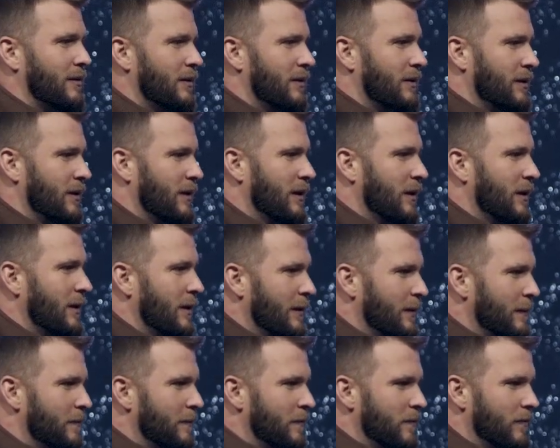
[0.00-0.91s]

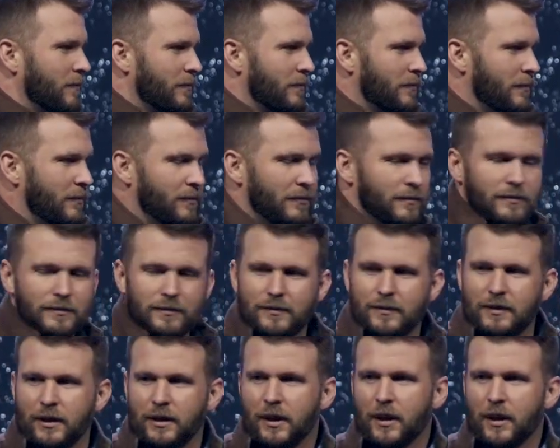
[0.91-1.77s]
[no speech]